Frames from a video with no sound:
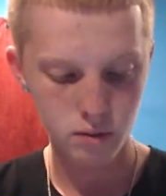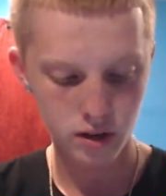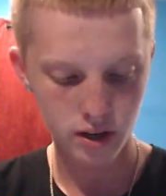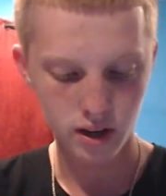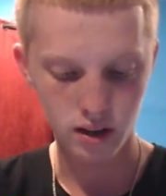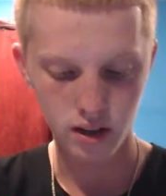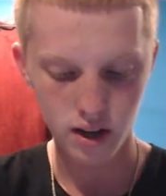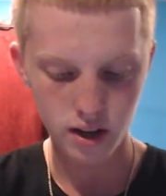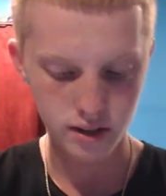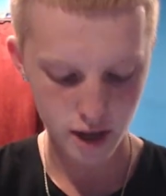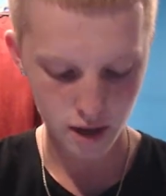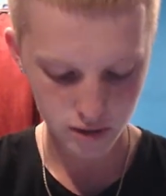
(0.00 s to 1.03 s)
We're getting a lot
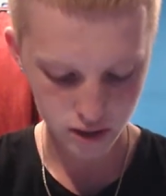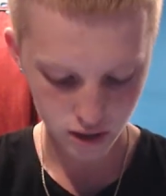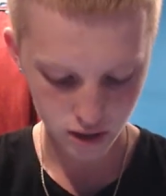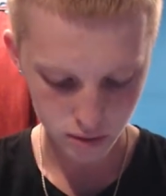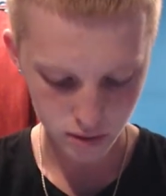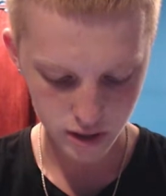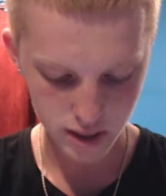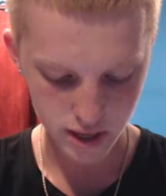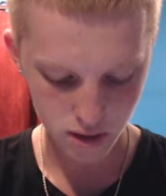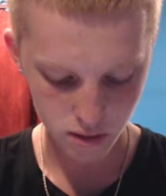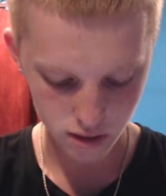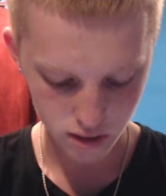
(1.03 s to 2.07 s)
of damage done to his
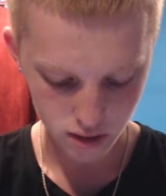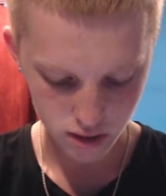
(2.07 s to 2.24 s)
tower.